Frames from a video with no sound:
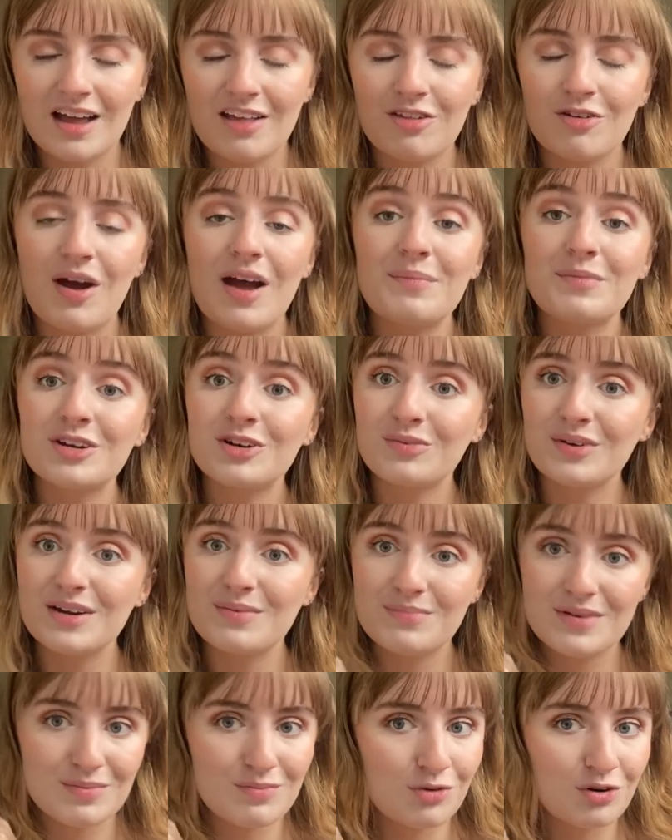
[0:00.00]
So I'm gonna read a
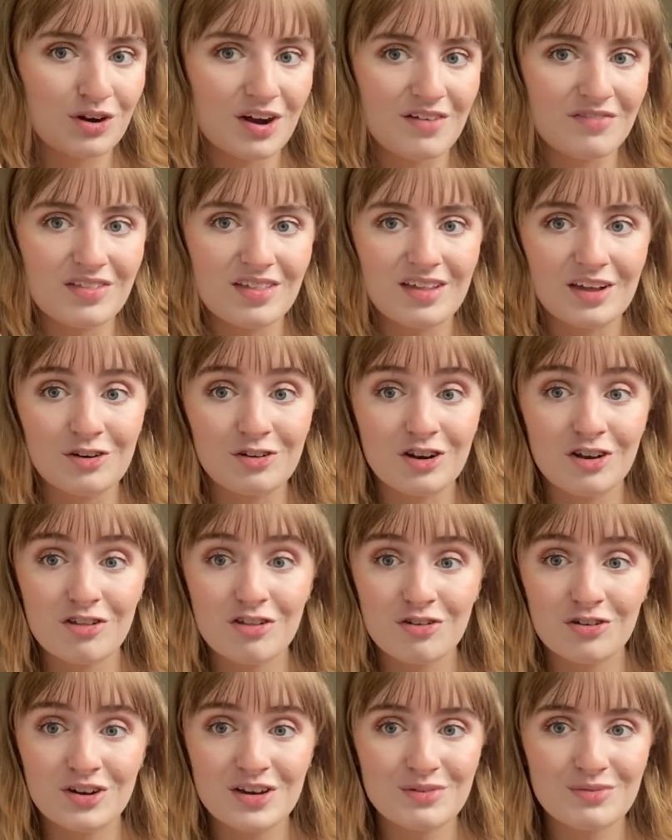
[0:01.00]
bit more of The Secret
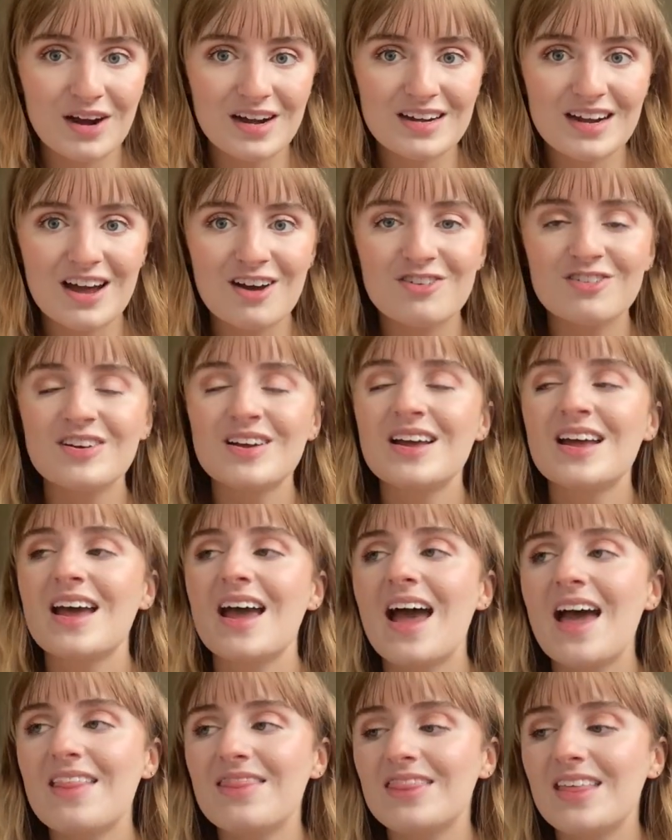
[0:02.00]
History right now,
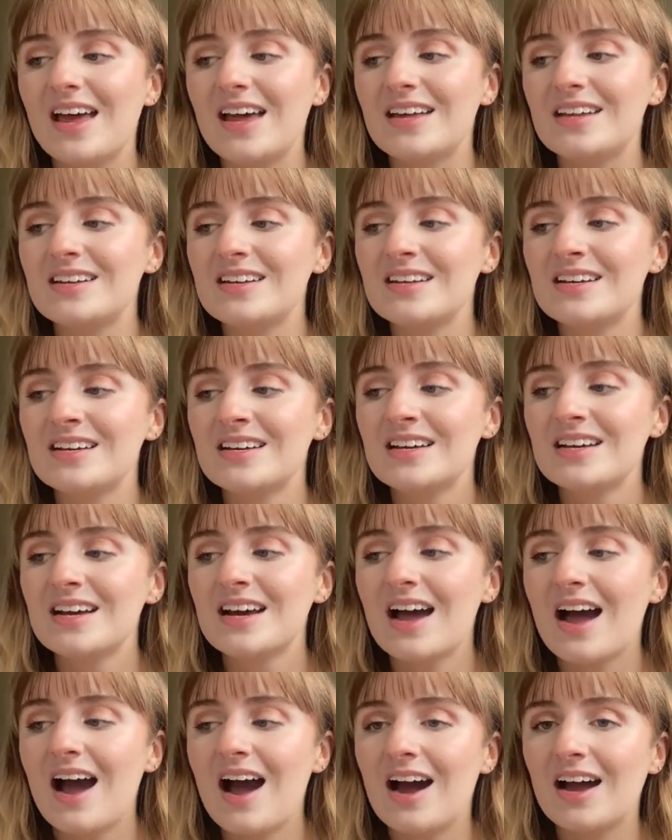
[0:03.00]
and then
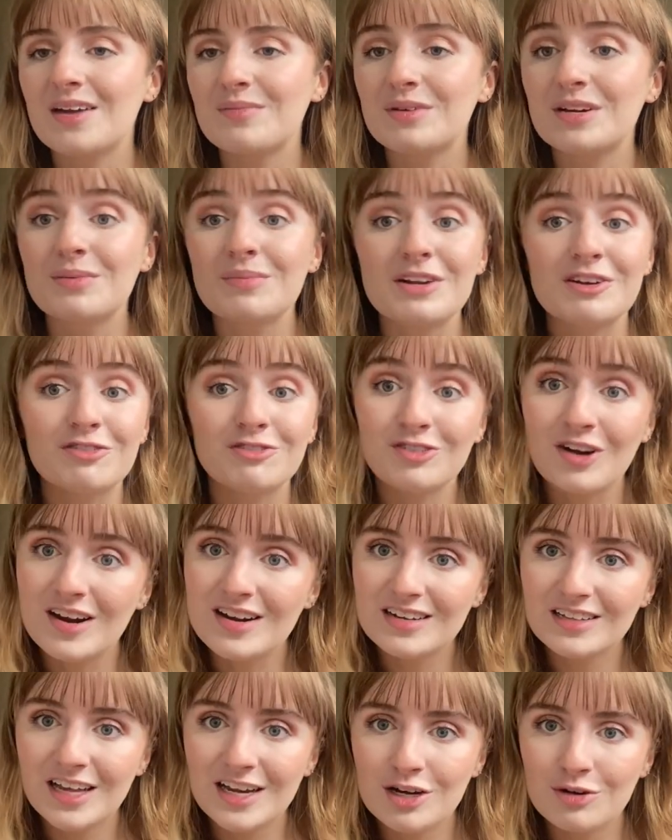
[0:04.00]
I'm gonna meet a friend
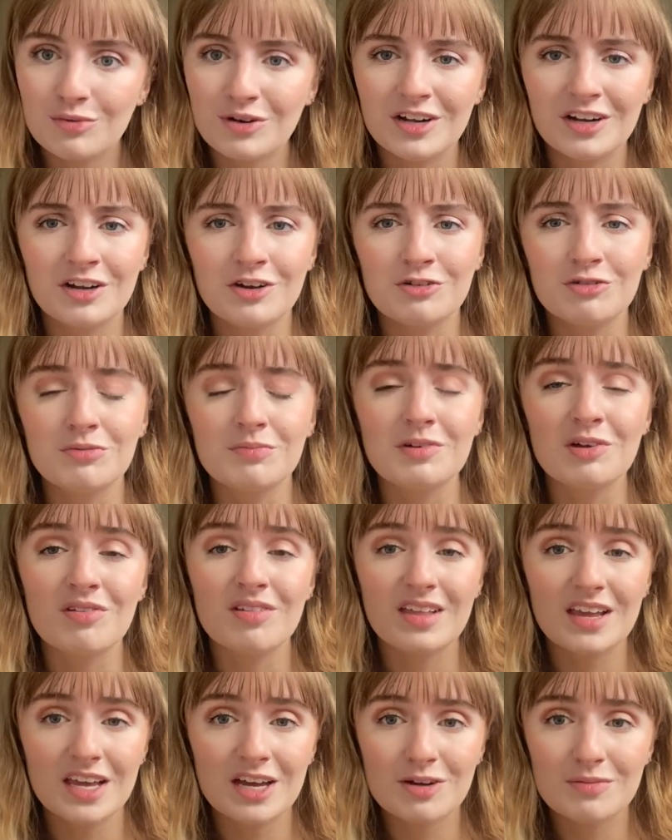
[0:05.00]
later. We're gonna go to a
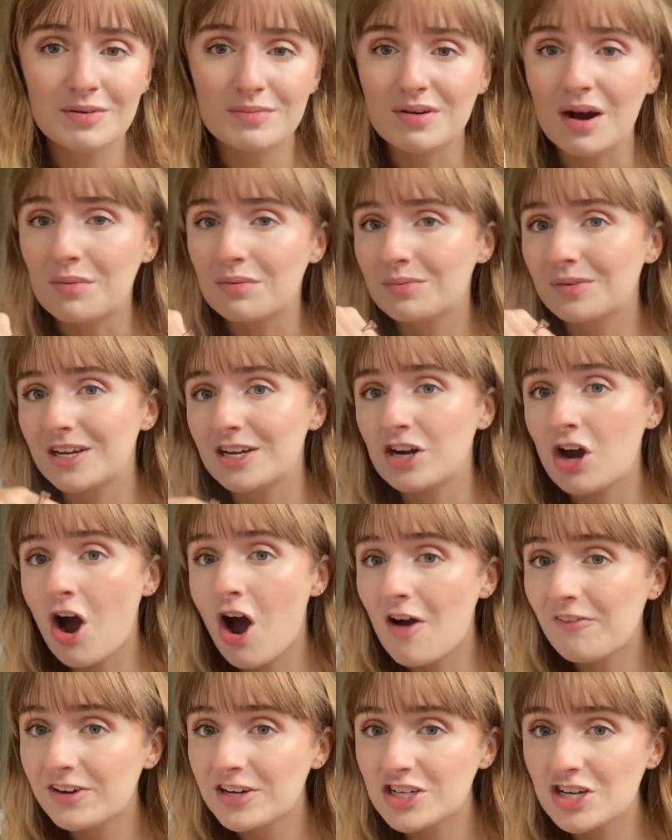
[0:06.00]
museum and probably a
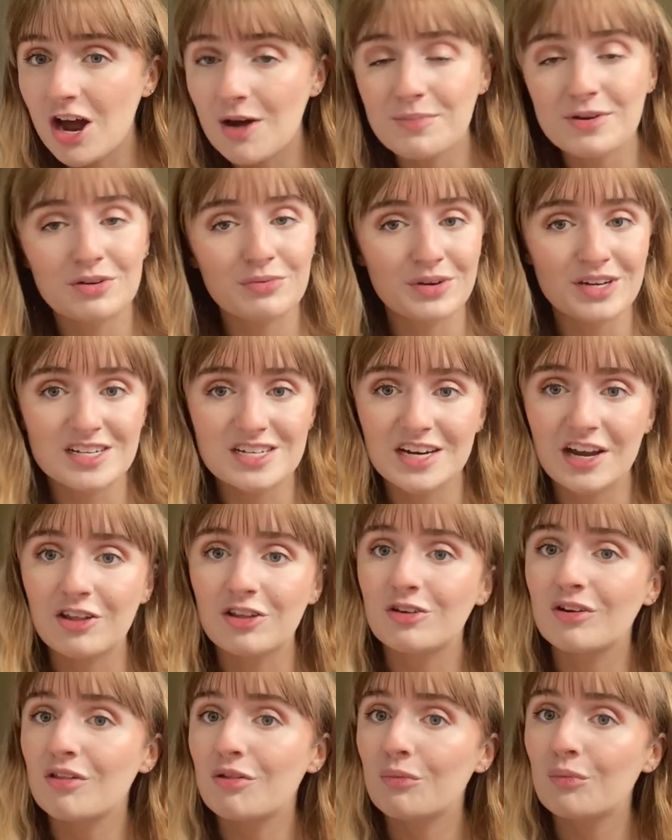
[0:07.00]
coffee shop and read together
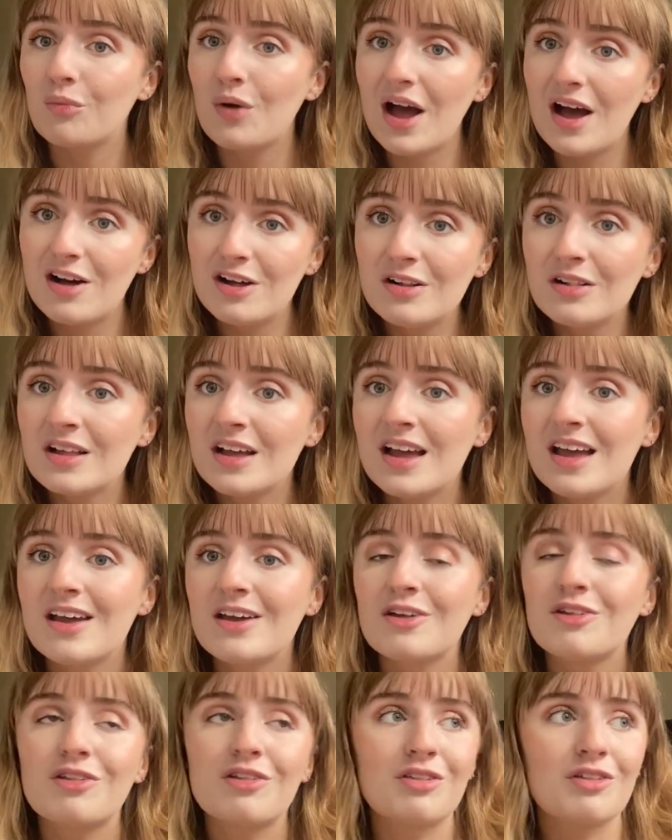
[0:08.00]
as well.
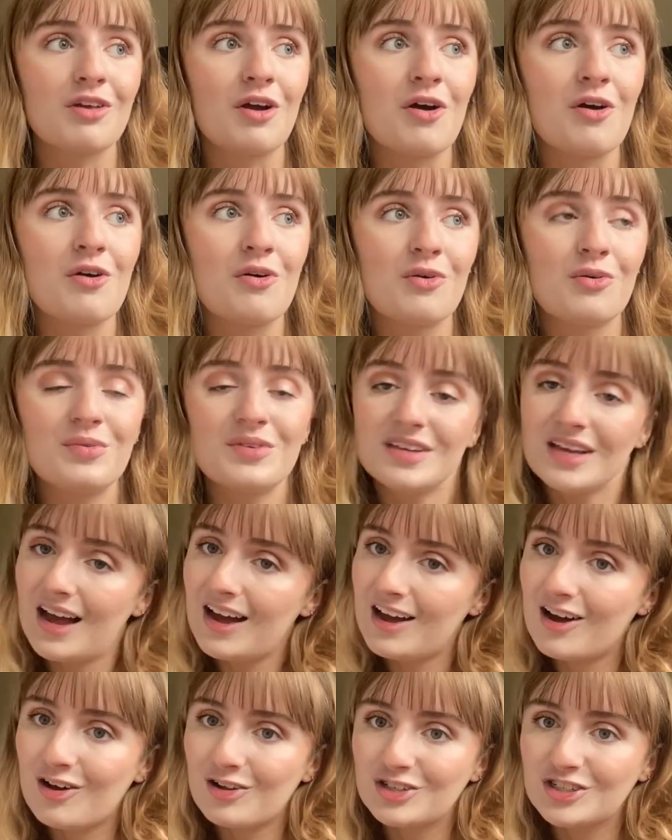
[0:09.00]
So
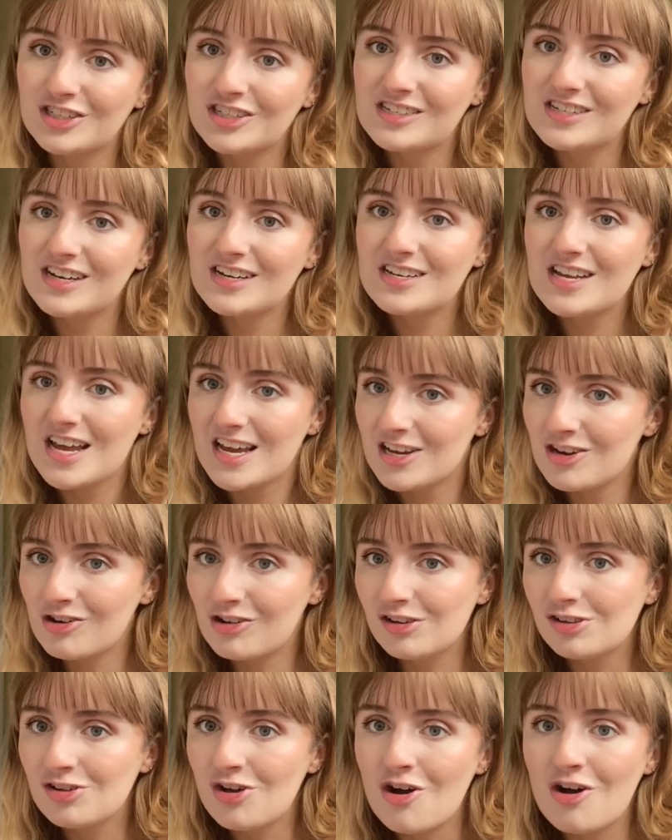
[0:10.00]
yeah, I'll just take y'all
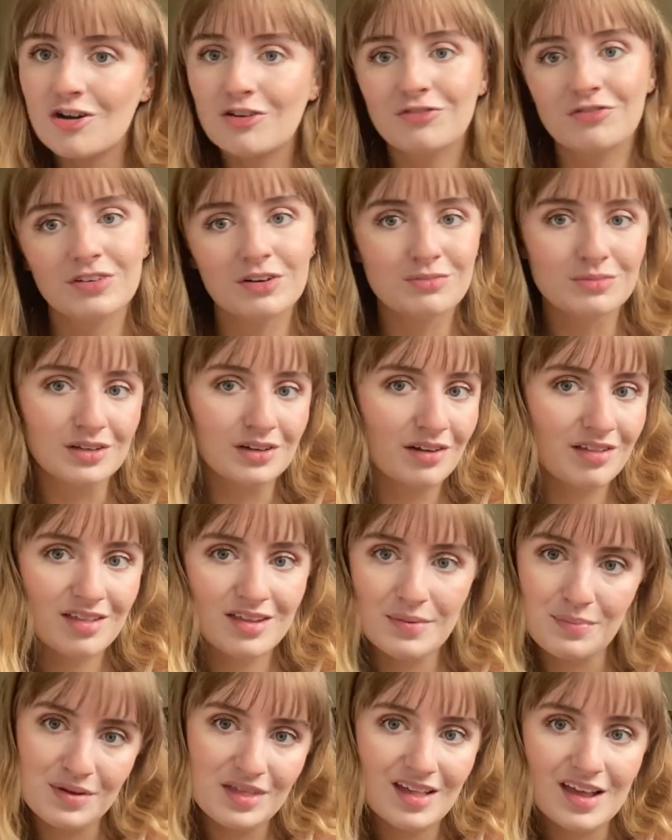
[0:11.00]
along, film little
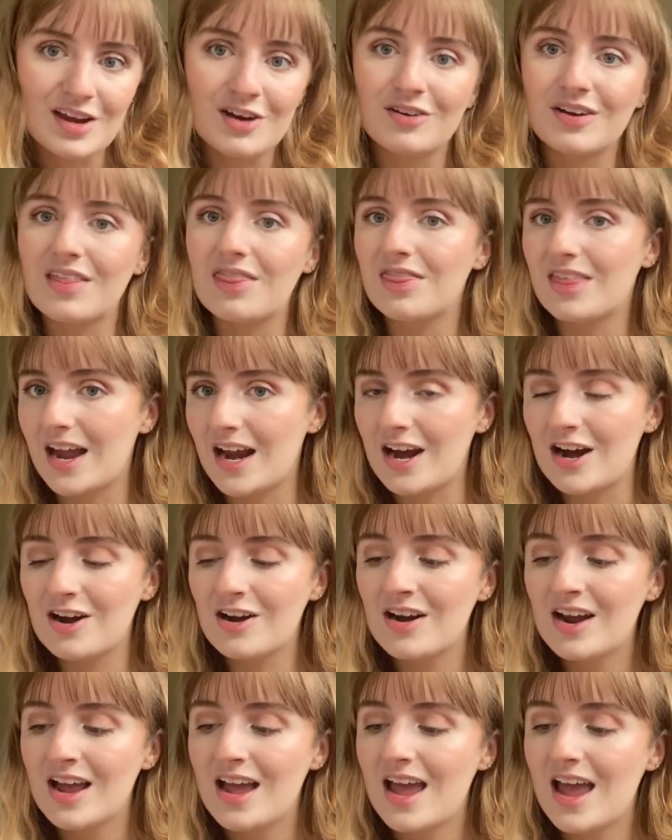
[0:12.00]
snippets here and there,
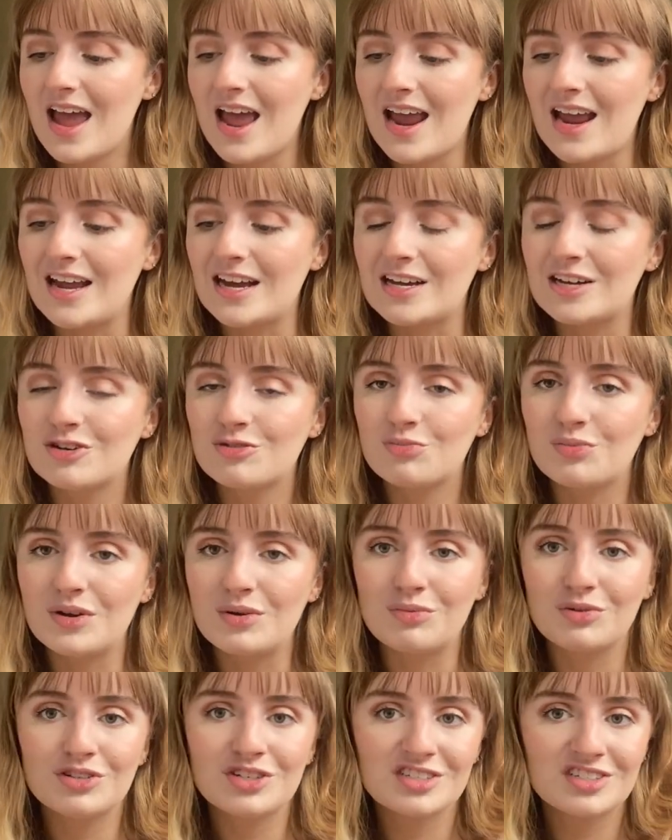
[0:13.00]
and we
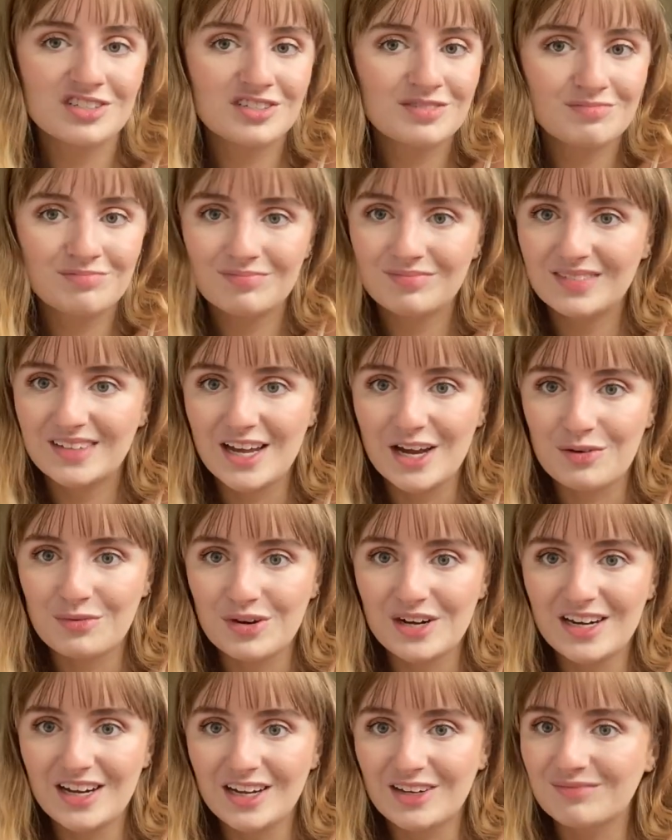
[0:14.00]
will just get
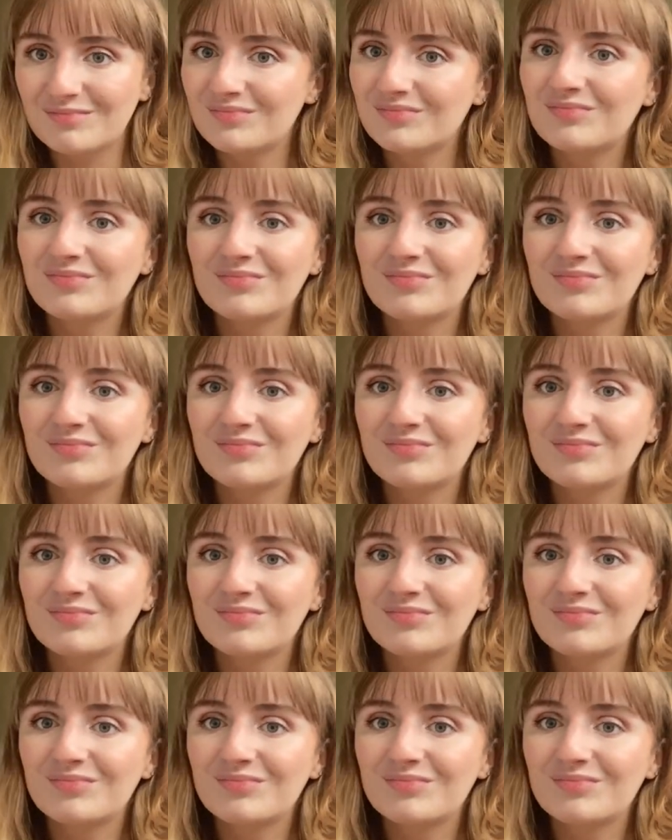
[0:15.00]
reading.